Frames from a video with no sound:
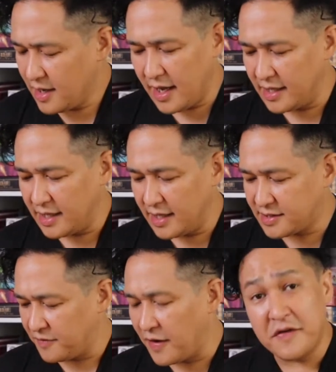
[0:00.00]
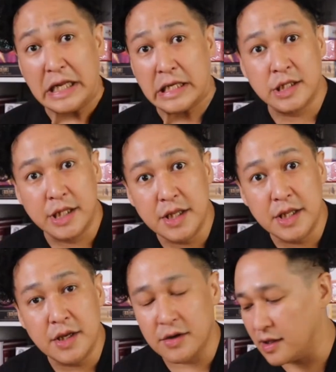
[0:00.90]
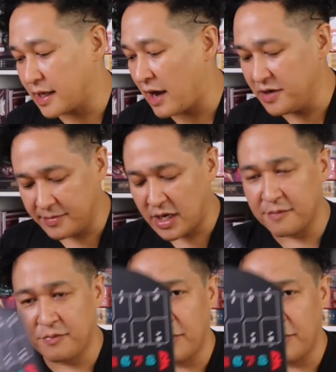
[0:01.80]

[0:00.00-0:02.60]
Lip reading: it's very clear, like how you keep track of